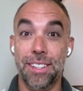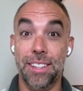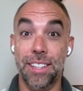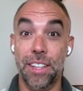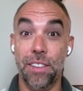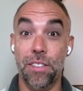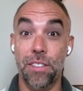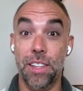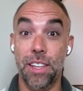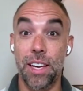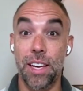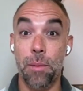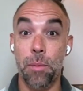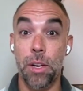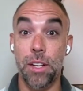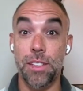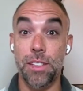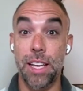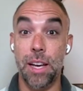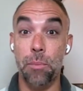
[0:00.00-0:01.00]
Lift the
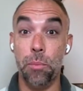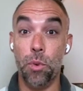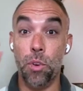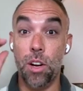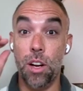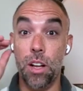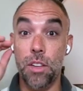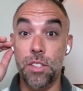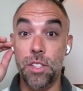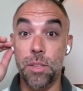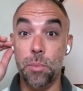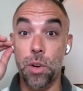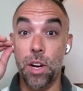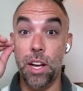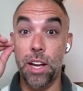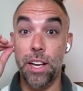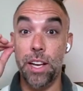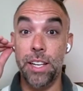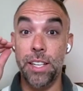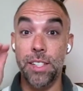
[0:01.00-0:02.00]
eyebrows up. We're all
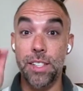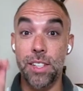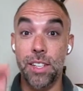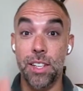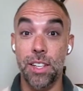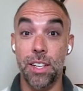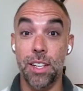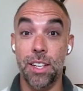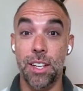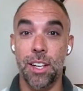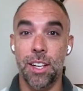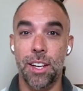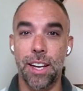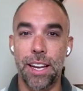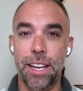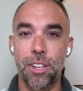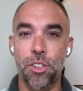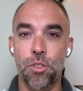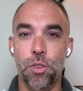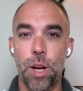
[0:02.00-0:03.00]
surprised
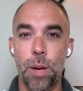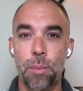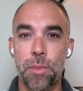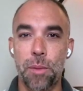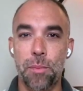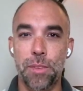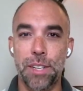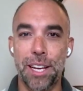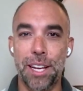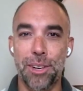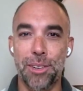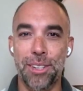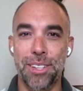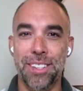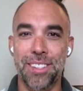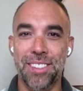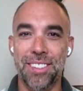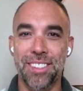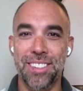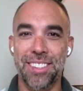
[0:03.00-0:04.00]
and drop them down.
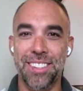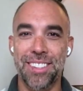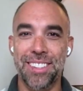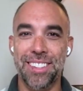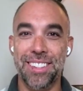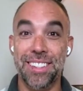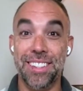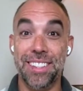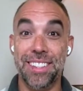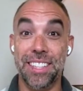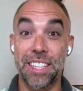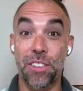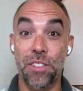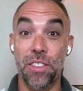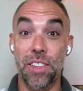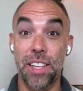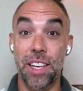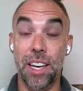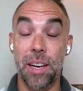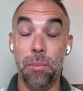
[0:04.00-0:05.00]

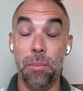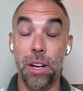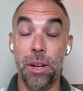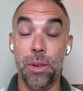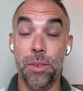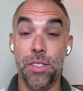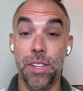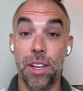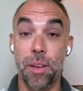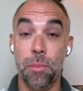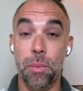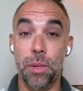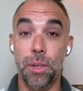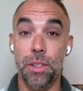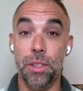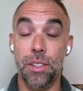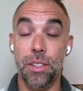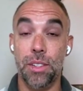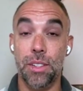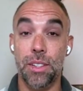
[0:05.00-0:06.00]
Lift the eyebrows up
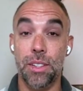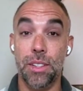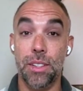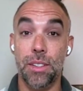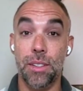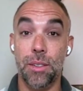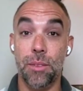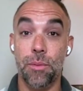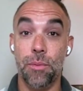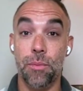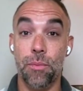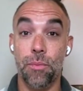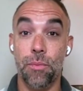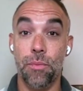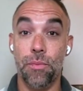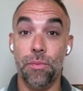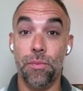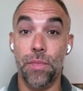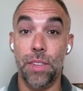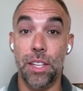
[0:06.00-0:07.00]

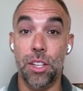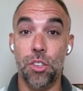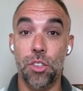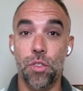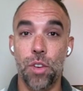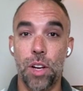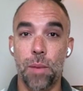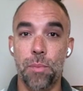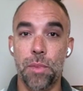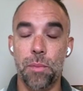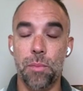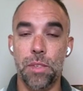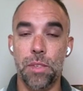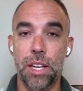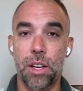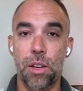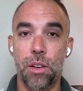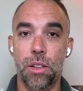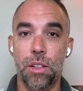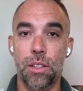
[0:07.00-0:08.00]
and drop them
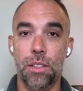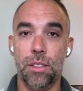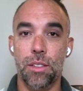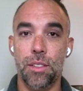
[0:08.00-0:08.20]
down.